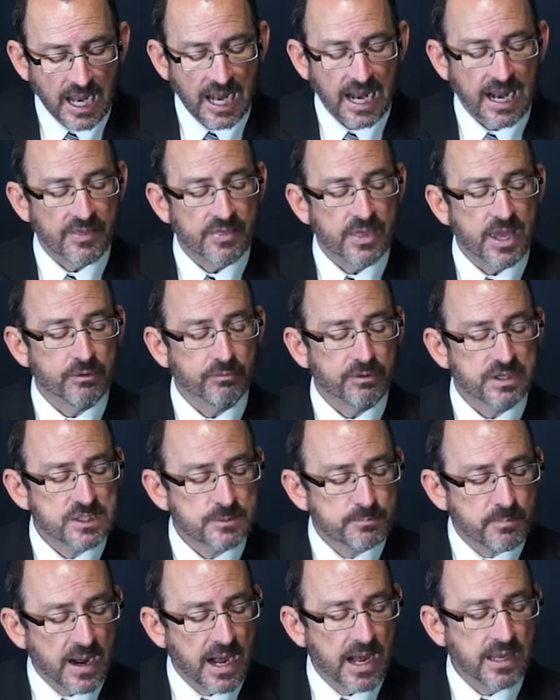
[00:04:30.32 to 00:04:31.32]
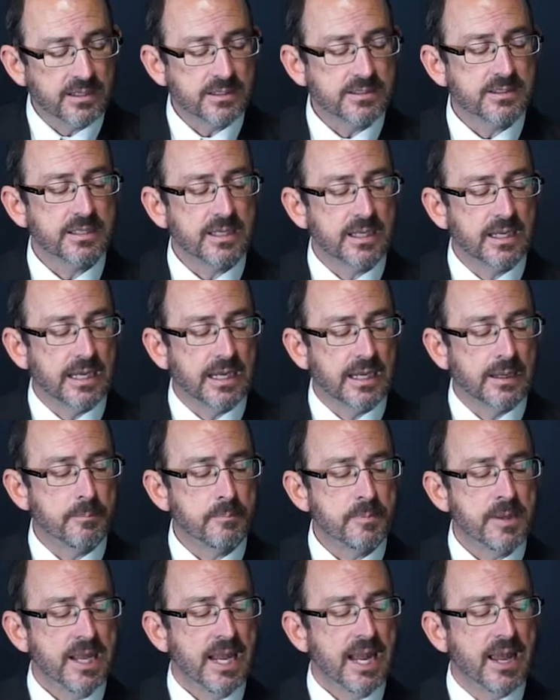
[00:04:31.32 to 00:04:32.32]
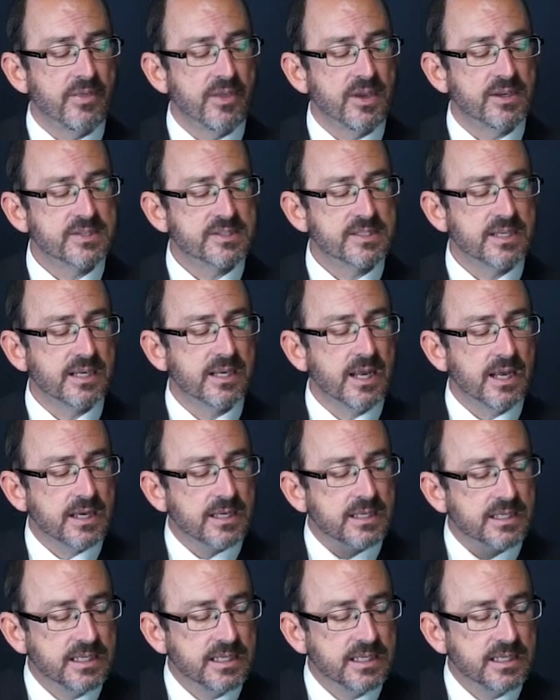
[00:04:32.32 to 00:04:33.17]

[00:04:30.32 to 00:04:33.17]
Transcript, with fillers: And they responded to him and they said,